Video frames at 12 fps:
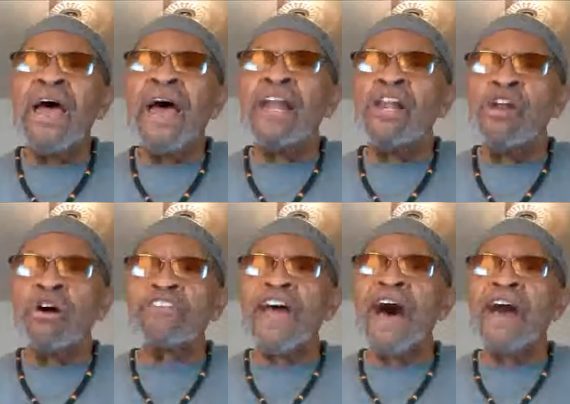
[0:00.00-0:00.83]
and
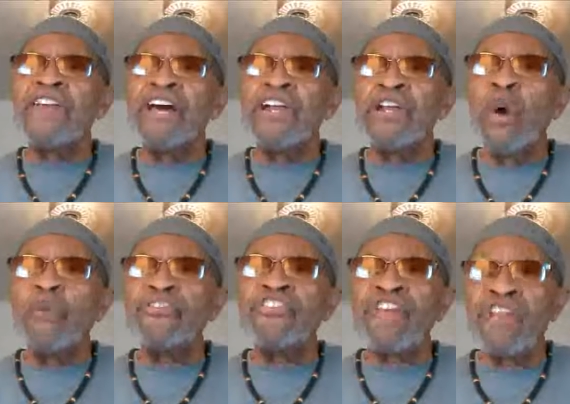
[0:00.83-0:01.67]
look down their
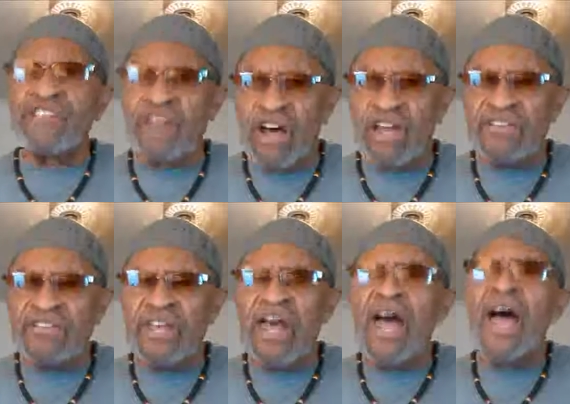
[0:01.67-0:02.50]
noses at
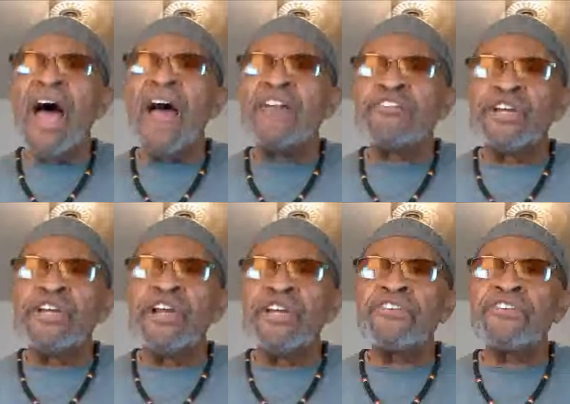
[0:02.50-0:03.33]
us and
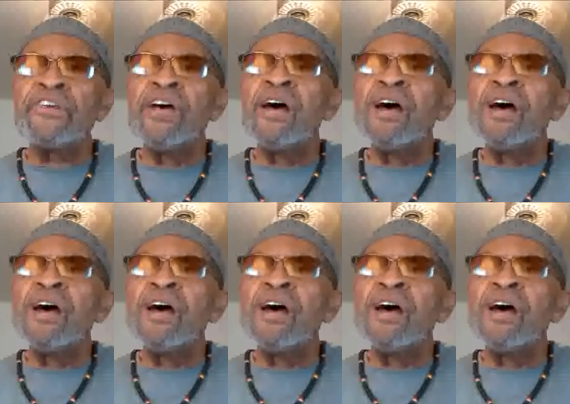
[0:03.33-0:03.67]
treat us